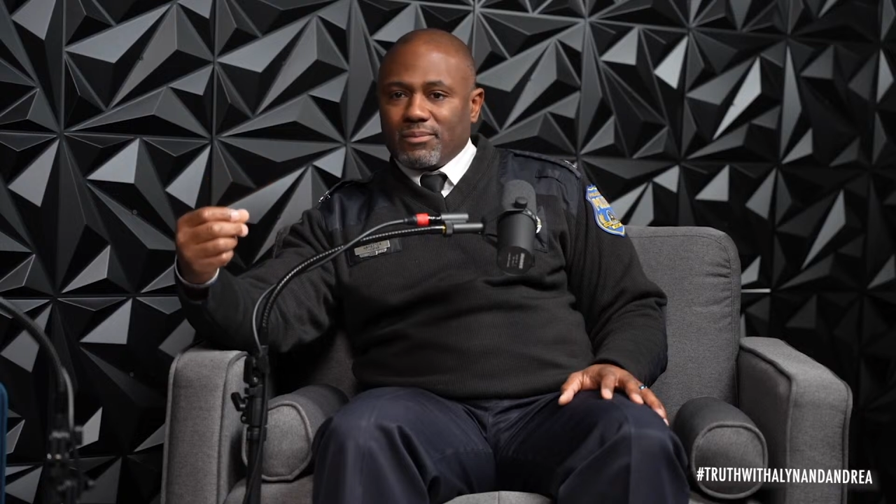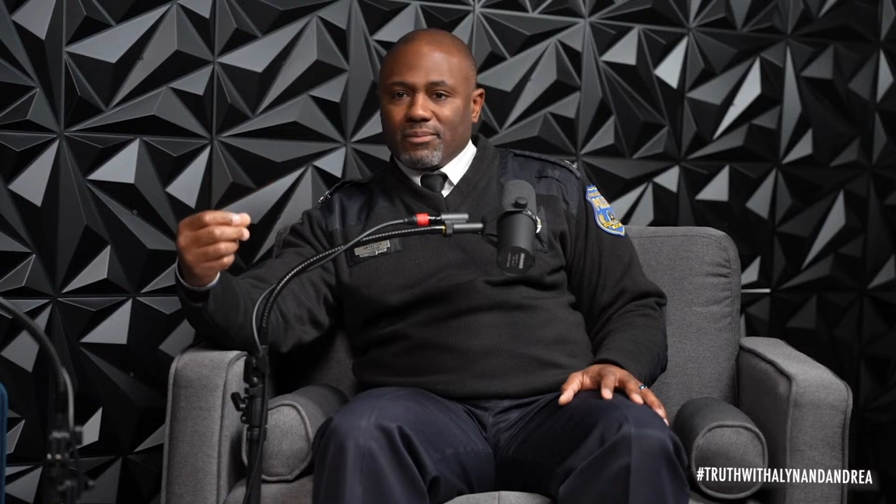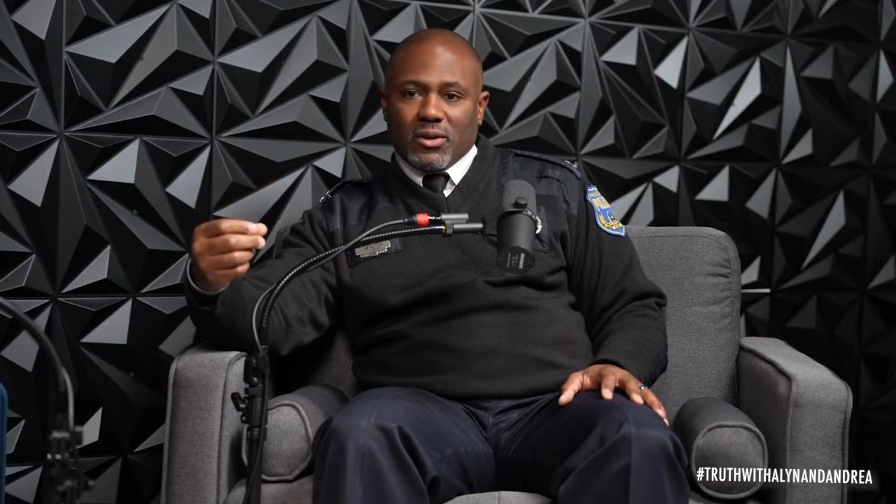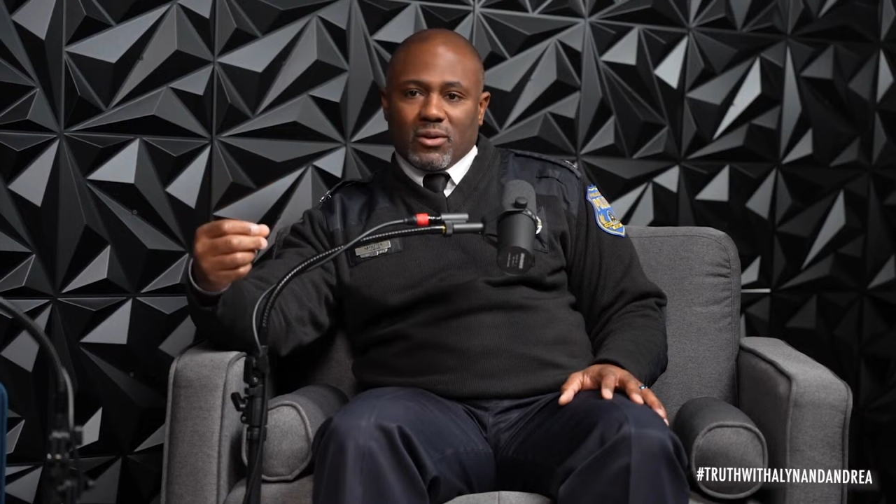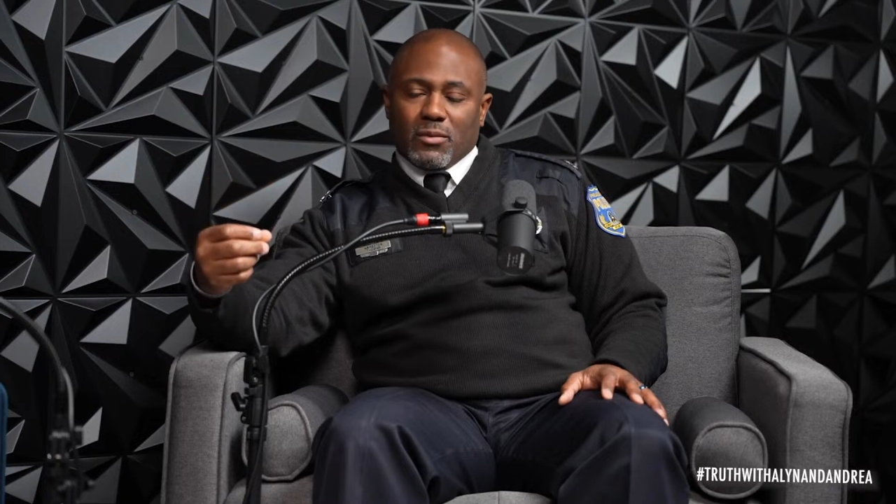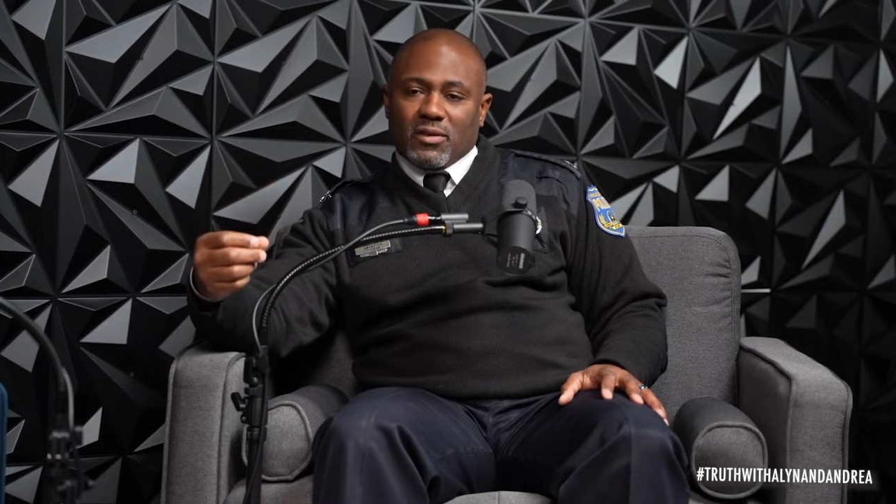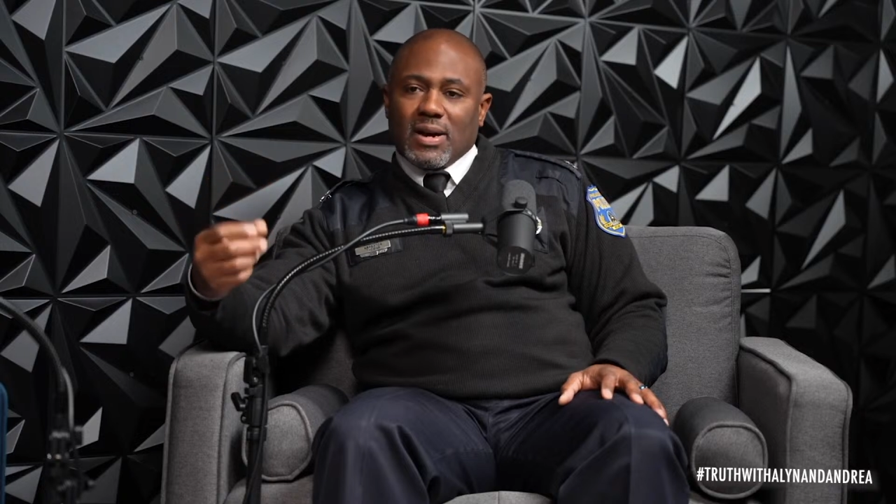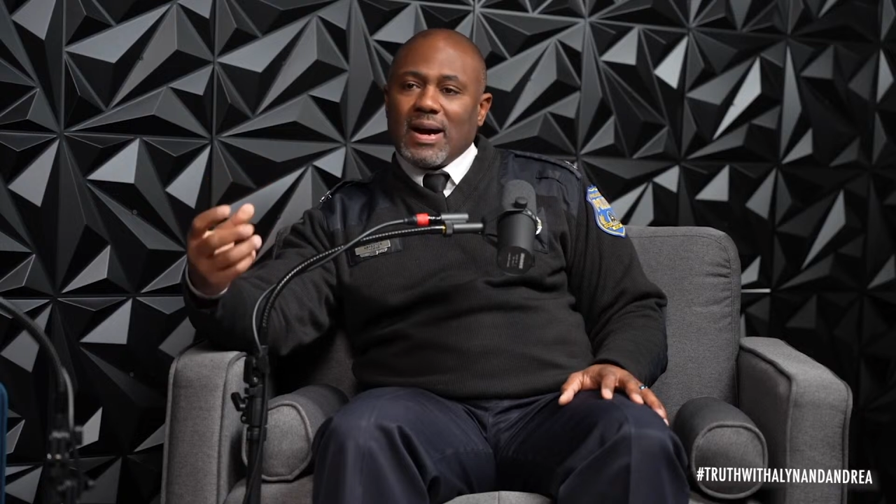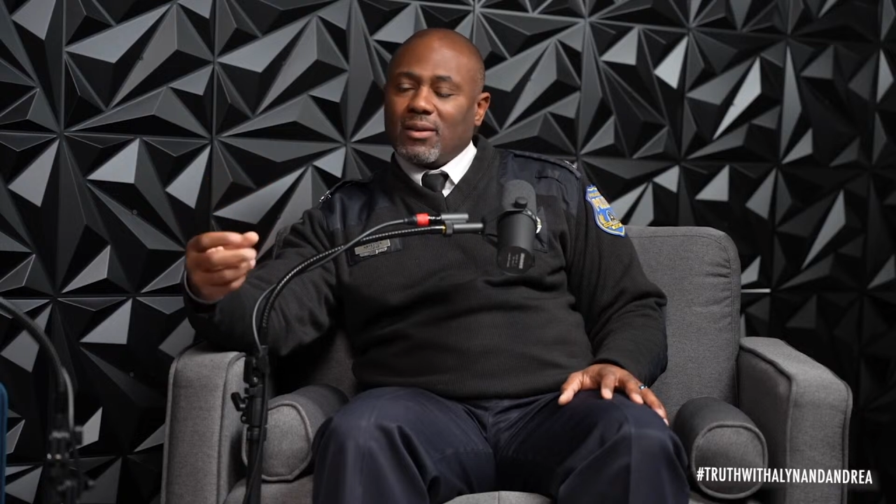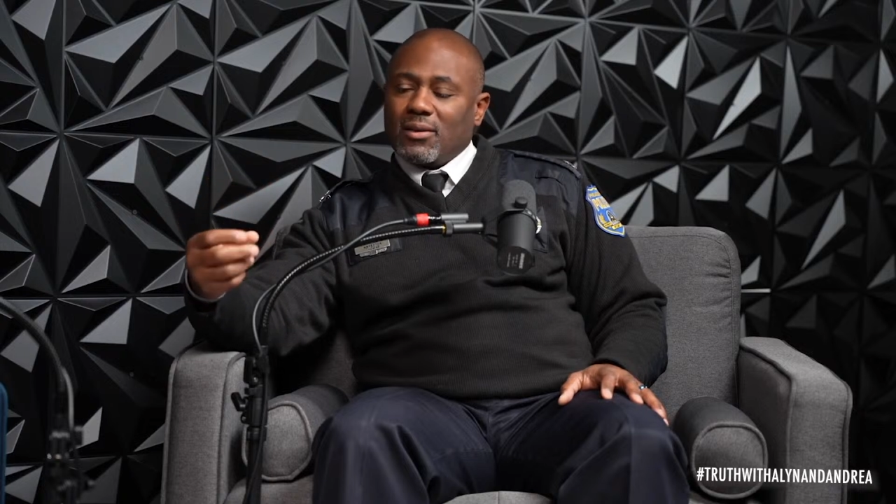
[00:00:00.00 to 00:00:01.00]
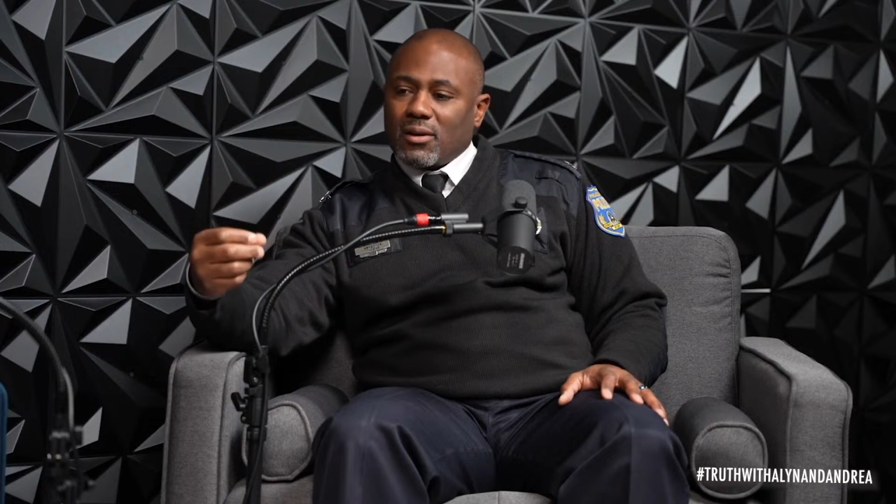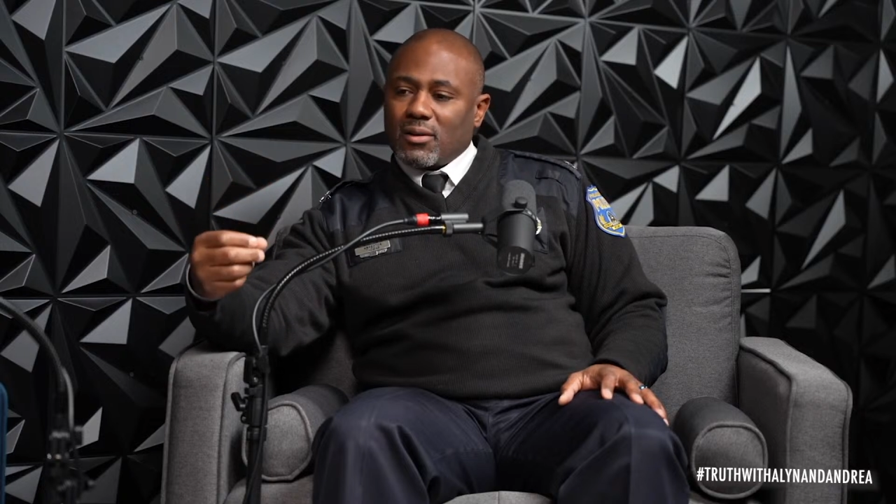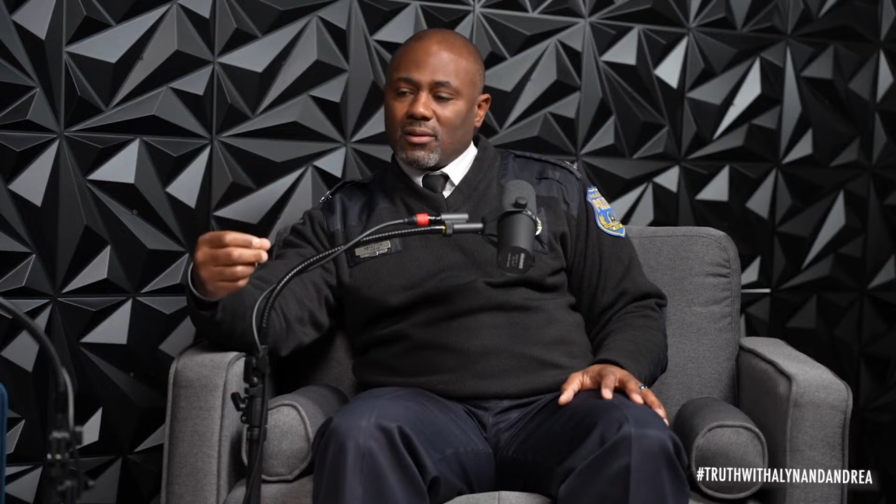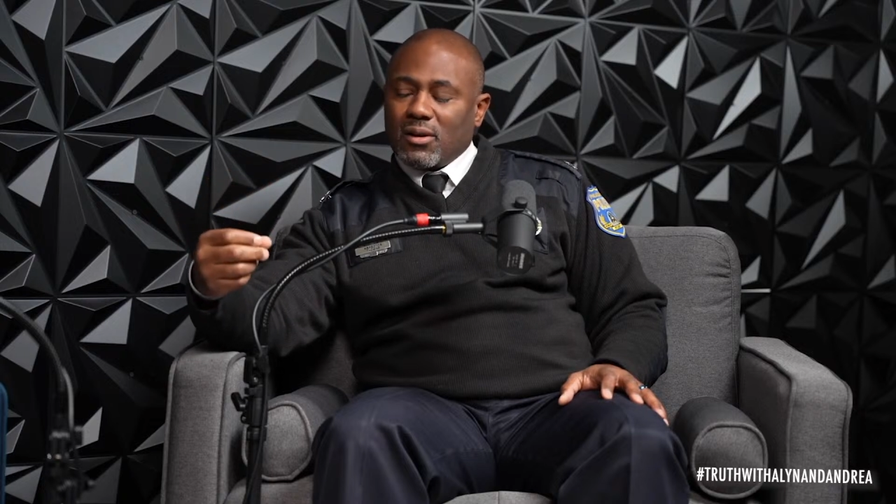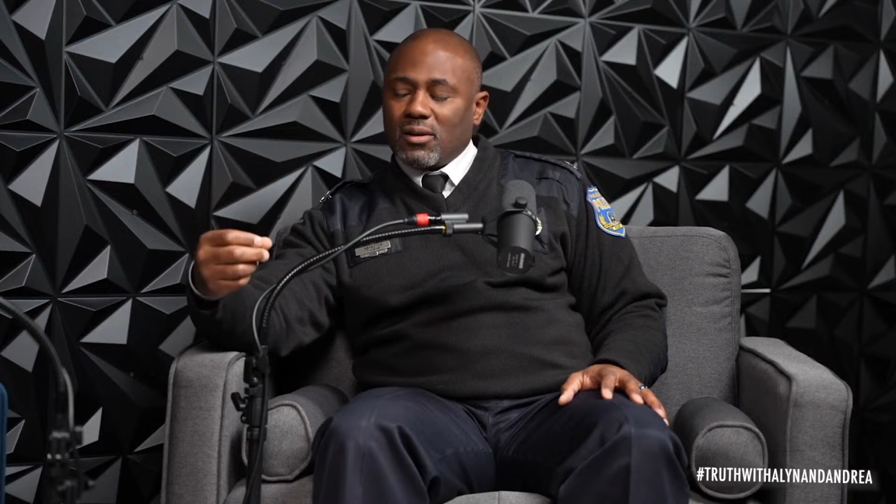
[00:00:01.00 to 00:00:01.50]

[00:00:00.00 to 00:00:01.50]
misconduct